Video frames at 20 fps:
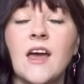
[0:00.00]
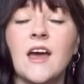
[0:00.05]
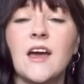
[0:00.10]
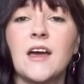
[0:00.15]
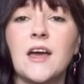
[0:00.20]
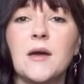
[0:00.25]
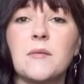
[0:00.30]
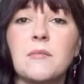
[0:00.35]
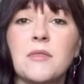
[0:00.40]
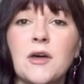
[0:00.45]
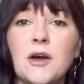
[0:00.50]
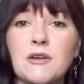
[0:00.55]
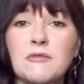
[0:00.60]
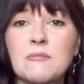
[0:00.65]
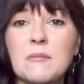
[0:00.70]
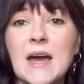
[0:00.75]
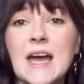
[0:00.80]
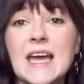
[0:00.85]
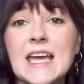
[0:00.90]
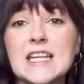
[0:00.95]
that I've
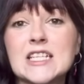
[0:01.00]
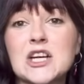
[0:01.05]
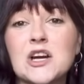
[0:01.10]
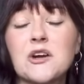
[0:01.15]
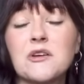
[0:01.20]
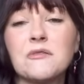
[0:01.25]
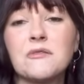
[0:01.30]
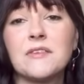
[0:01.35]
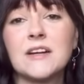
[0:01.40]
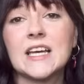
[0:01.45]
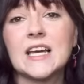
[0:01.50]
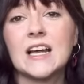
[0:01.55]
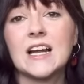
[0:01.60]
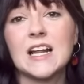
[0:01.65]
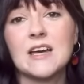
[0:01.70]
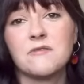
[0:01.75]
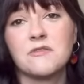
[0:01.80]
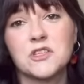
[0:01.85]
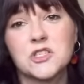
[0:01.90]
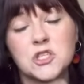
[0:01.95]
made. Hopefully I'll
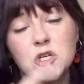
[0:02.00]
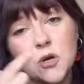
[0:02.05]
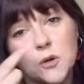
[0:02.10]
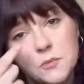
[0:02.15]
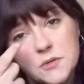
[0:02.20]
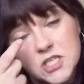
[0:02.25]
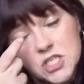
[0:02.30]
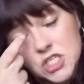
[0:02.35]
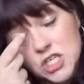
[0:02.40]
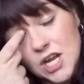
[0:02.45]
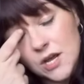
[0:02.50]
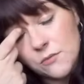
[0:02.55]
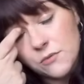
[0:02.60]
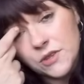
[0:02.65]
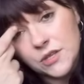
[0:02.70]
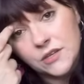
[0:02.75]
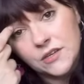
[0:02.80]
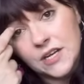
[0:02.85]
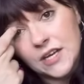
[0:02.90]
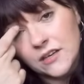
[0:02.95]
have the top to share
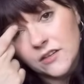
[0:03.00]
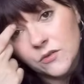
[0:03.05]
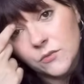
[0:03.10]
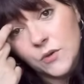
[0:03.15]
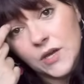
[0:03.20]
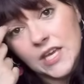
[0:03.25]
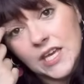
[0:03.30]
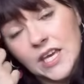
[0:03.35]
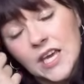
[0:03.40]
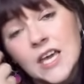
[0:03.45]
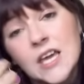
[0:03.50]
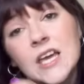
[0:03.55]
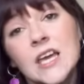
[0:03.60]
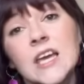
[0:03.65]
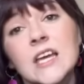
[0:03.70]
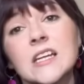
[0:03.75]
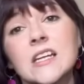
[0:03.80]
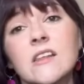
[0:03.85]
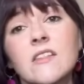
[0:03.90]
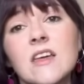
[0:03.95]
with you next week.
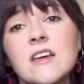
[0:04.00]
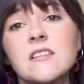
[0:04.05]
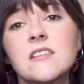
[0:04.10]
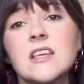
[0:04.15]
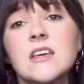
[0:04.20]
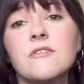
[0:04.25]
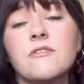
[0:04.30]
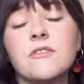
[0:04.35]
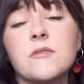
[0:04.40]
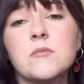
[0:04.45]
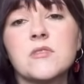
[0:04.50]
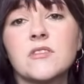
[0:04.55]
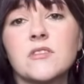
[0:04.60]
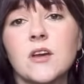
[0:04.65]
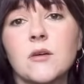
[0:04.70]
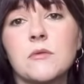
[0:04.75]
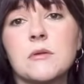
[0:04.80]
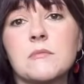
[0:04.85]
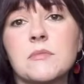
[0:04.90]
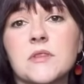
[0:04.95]
Now that's it from a
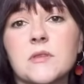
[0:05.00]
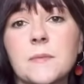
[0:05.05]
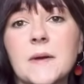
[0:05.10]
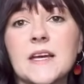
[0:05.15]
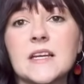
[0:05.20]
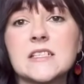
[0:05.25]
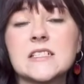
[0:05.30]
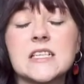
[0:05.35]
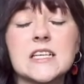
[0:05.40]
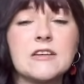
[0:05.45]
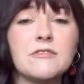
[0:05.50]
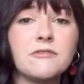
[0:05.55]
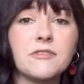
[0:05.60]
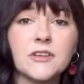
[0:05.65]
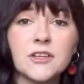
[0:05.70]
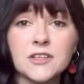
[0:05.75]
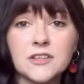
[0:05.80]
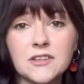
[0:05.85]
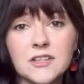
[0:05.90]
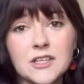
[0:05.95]
sewing perspective.
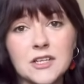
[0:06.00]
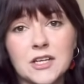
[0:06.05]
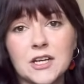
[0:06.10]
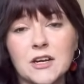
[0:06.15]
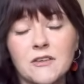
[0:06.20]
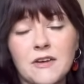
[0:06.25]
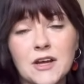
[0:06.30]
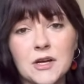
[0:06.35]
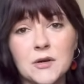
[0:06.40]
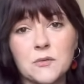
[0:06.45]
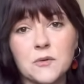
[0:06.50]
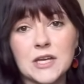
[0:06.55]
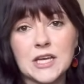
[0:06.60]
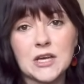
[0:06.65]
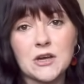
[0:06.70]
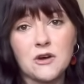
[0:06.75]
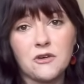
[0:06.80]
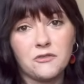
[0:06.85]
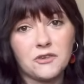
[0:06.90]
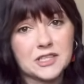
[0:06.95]
Considering I've had a
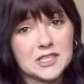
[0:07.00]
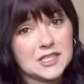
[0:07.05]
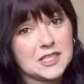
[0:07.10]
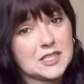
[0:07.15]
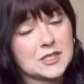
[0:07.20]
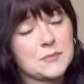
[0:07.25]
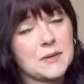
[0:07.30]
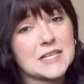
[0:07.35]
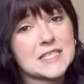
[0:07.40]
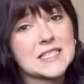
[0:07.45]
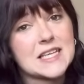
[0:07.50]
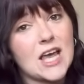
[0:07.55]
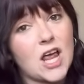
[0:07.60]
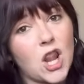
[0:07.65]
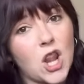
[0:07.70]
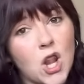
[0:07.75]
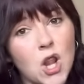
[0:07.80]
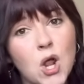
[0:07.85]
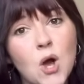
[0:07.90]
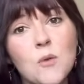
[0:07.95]
week off, I did expect to get a
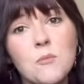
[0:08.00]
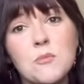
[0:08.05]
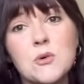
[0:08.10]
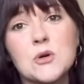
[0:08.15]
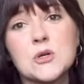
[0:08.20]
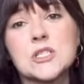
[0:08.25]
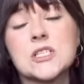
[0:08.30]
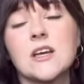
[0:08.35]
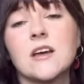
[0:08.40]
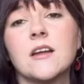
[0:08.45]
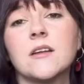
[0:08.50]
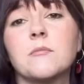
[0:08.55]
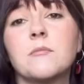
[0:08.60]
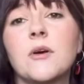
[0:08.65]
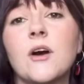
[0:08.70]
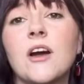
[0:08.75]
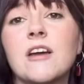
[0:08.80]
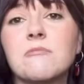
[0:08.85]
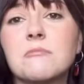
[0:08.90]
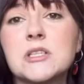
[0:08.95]
lot more done,
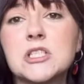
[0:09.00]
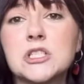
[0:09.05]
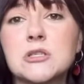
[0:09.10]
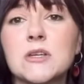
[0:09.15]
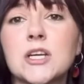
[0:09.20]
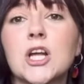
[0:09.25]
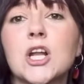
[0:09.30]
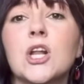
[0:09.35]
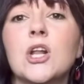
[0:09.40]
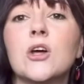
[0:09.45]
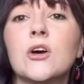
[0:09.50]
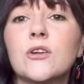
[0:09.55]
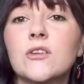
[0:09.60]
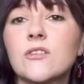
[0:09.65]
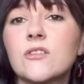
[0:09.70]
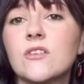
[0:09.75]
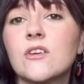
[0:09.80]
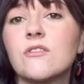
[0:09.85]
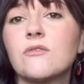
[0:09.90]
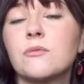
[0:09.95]
but I've been doing a lot of
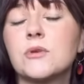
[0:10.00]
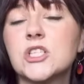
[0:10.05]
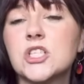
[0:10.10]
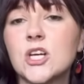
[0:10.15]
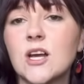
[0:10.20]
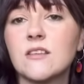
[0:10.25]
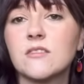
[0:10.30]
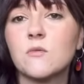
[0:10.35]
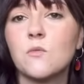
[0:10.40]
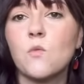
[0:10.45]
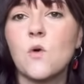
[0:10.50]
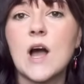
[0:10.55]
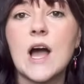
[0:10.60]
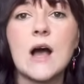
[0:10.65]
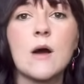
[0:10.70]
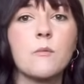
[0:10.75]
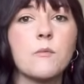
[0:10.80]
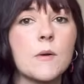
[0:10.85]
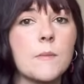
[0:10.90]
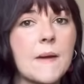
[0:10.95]
stuff with Jazz and
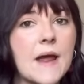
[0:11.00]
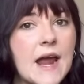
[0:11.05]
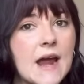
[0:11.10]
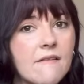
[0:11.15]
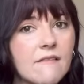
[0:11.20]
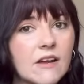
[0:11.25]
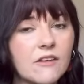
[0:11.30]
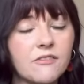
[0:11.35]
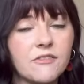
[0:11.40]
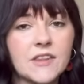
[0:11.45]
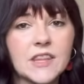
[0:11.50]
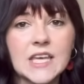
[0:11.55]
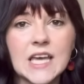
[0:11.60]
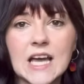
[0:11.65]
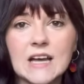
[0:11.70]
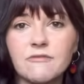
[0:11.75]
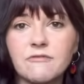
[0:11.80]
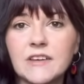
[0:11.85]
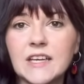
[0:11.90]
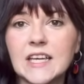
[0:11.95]
Wow, preparing for the
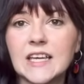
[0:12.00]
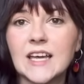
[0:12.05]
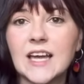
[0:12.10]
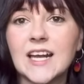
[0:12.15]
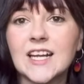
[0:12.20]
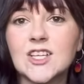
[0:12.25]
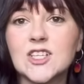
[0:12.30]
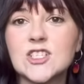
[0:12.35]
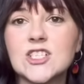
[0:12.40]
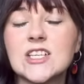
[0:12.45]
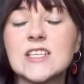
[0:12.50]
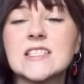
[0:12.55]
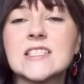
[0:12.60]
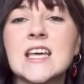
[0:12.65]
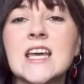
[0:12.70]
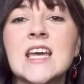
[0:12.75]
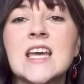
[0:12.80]
advent calendars.